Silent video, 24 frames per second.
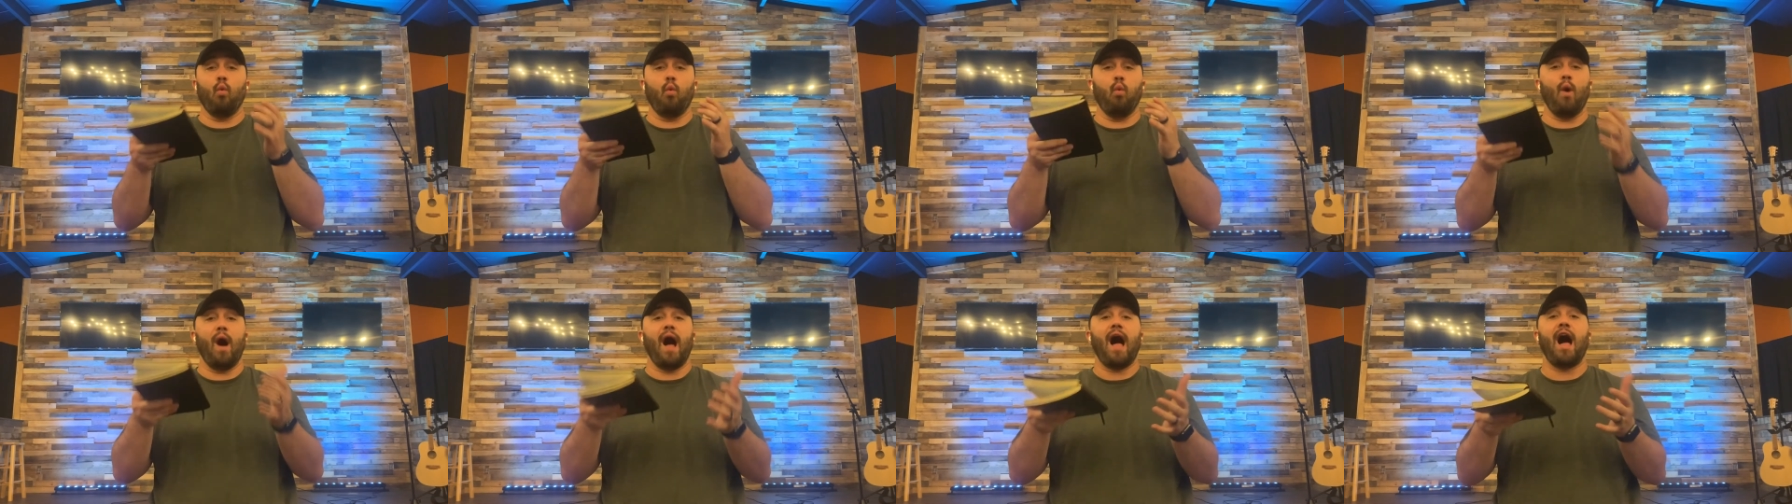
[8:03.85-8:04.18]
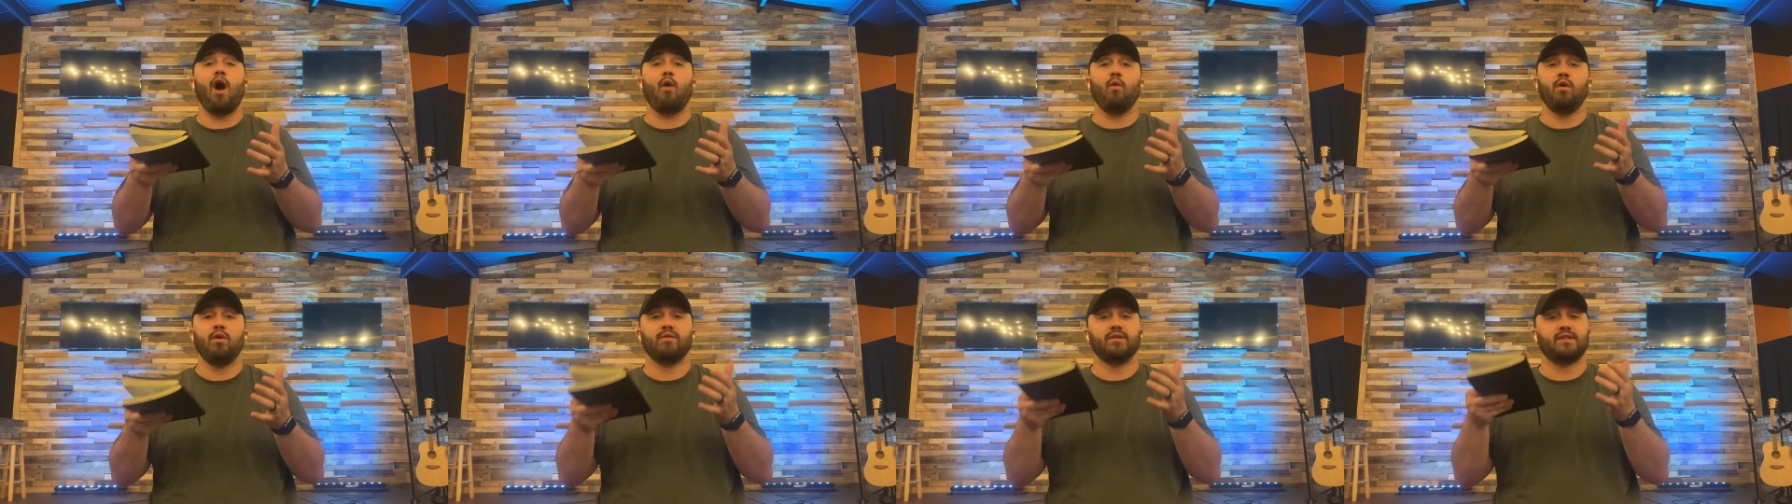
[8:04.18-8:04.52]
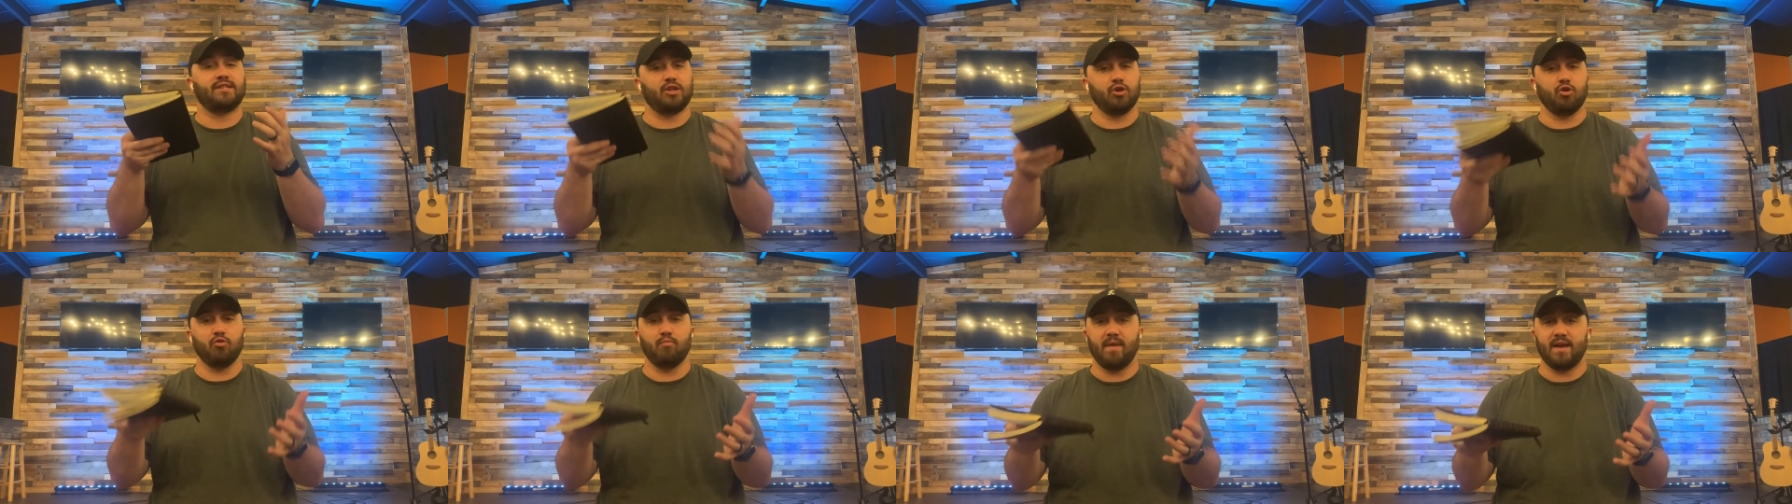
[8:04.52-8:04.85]
while we were
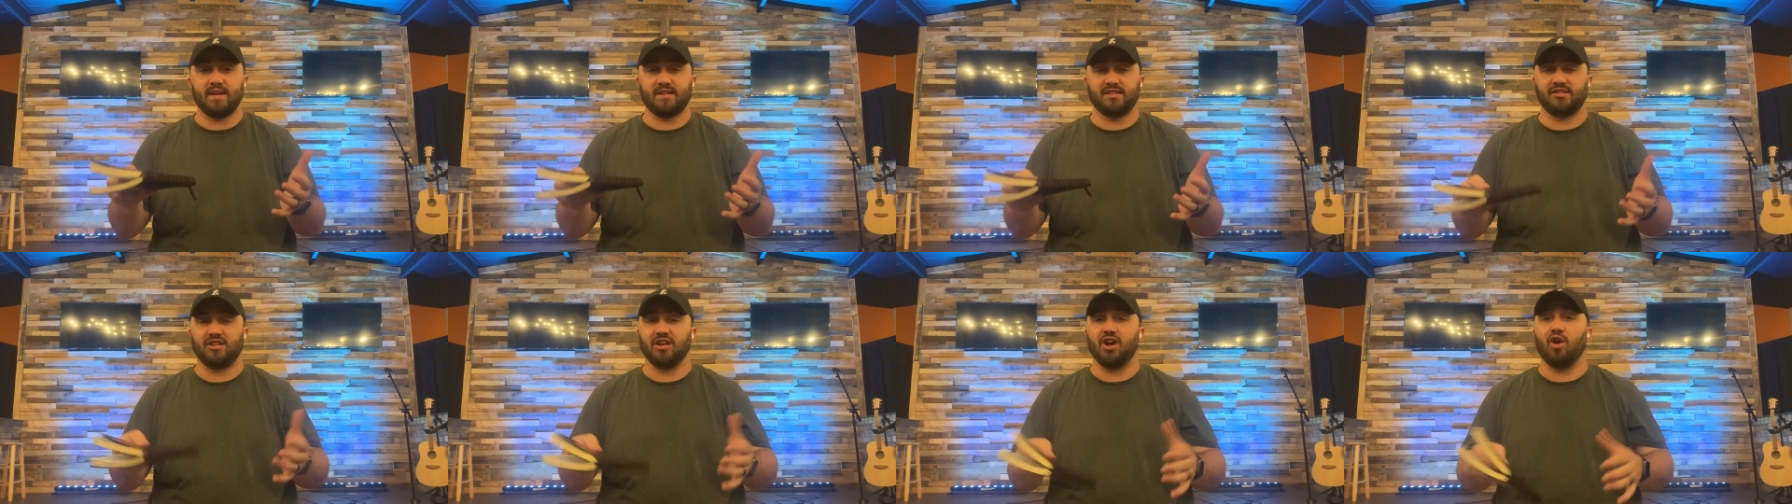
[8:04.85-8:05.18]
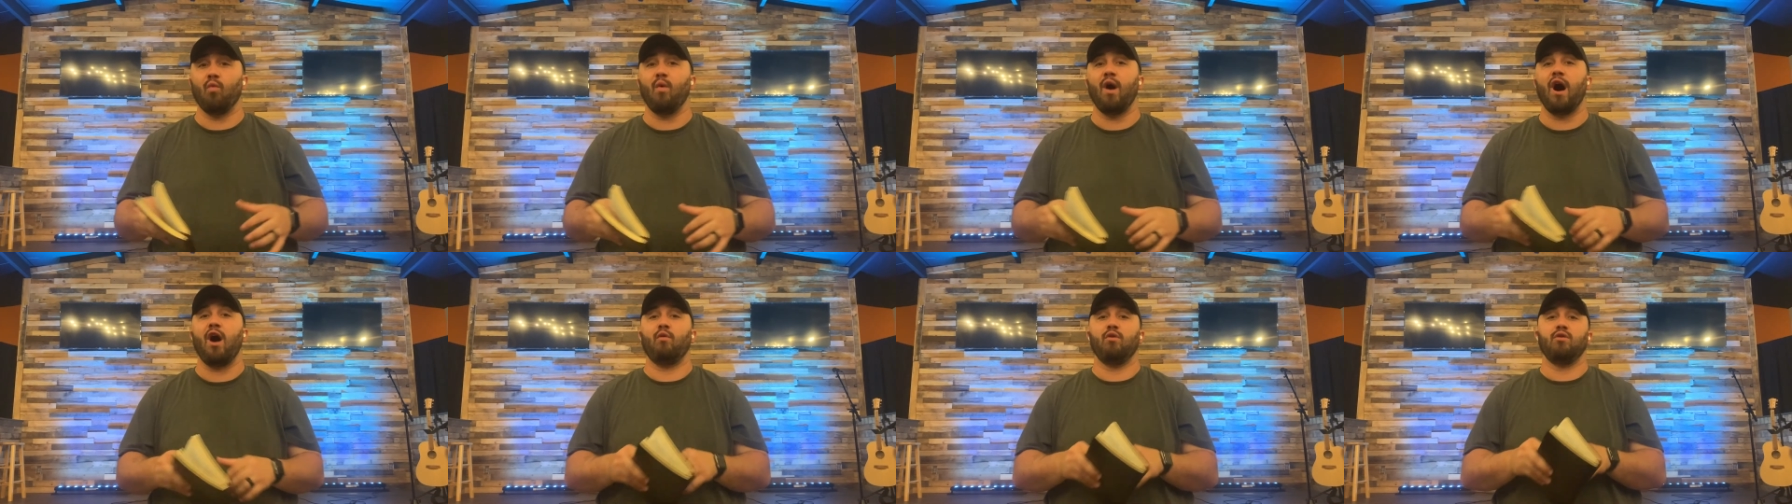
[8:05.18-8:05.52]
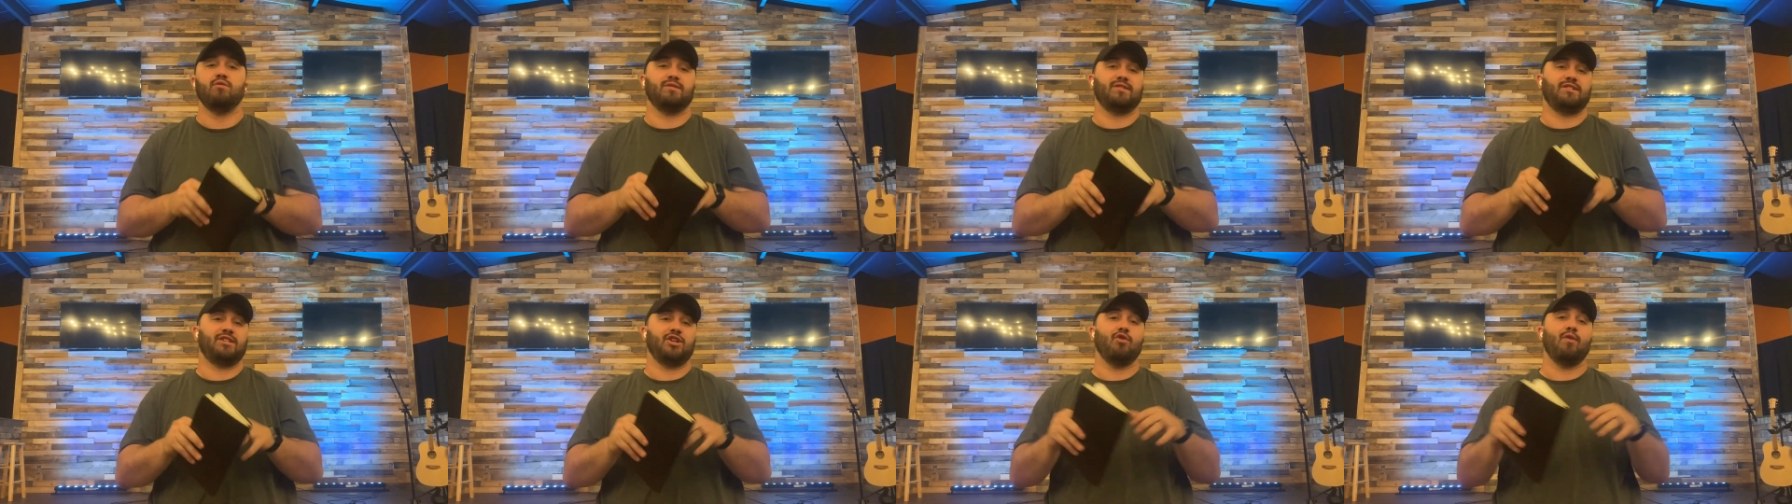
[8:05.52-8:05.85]
still messed up, while we
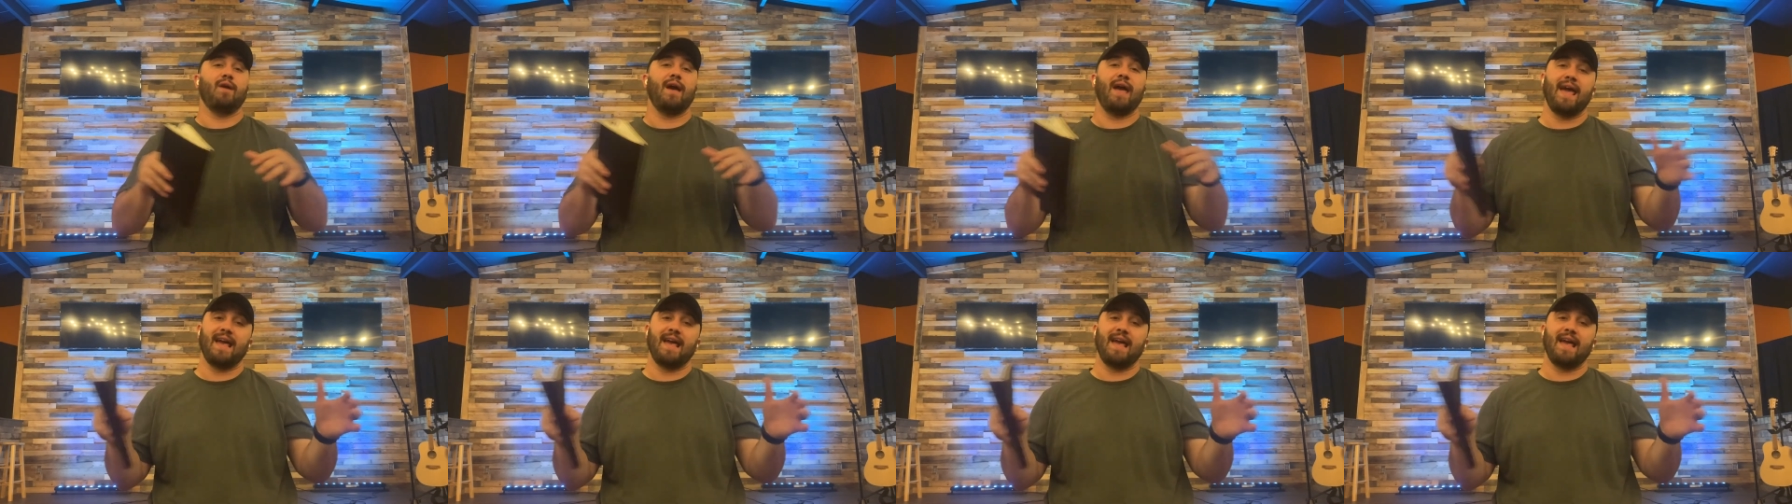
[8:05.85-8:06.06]
were still